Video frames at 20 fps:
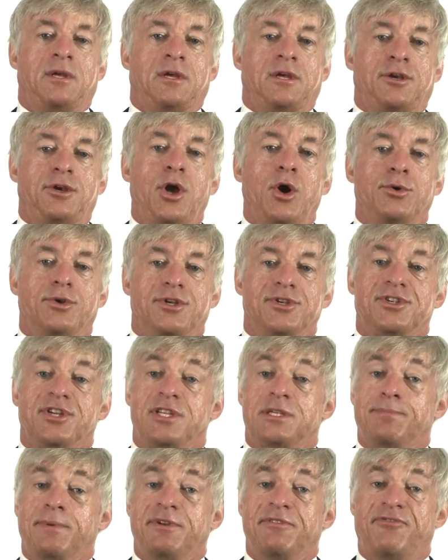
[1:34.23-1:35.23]
Notice
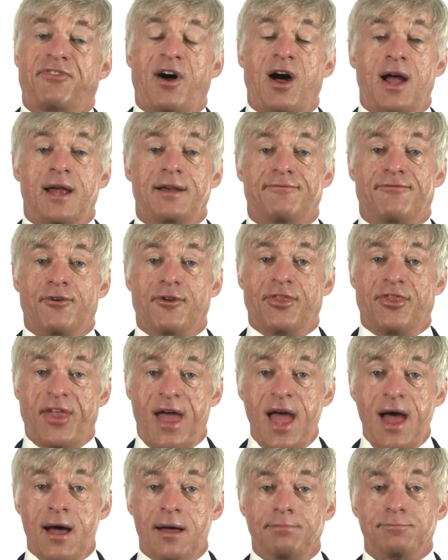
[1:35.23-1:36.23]
it's been fine for
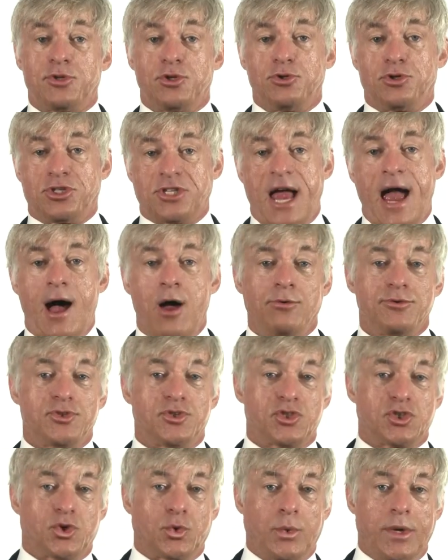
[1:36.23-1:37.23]
them to shout and
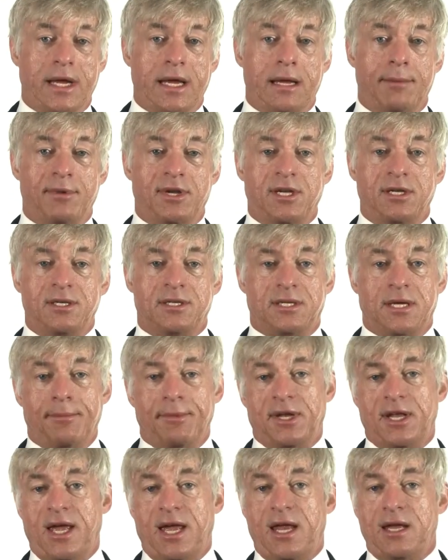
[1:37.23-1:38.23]
scream and
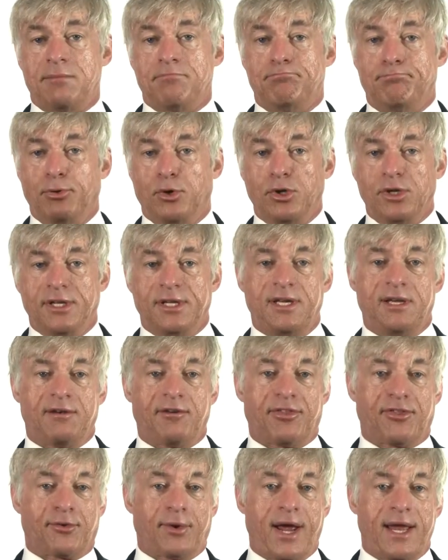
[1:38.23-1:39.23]
intimidate and bully and
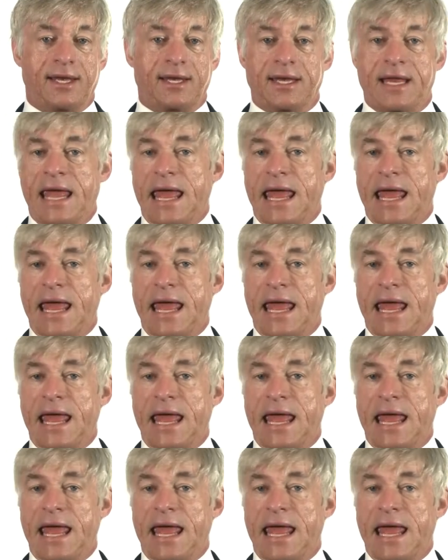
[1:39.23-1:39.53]
threaten.